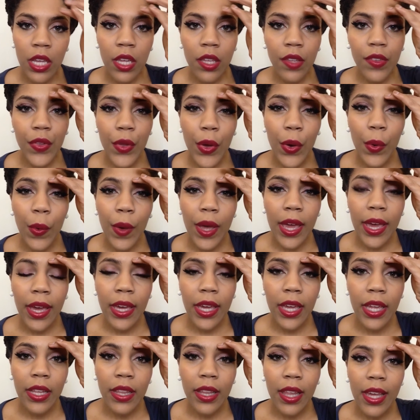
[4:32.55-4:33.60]
So it
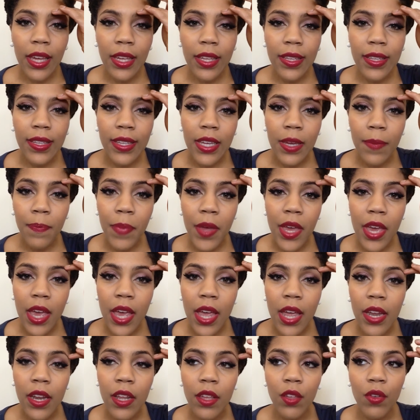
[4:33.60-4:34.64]
can like seep in,